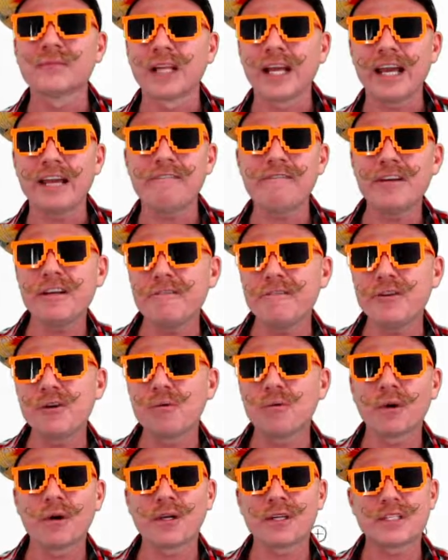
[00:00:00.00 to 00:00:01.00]
even if you
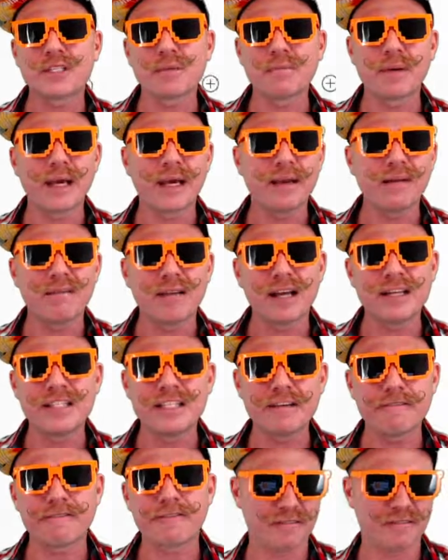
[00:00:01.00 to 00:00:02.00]
want it to be a
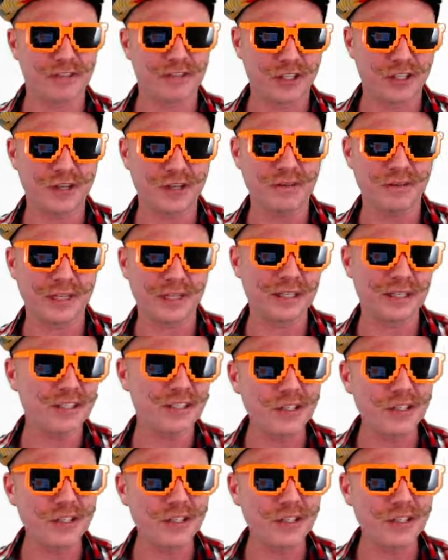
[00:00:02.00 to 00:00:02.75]
different of the cute things,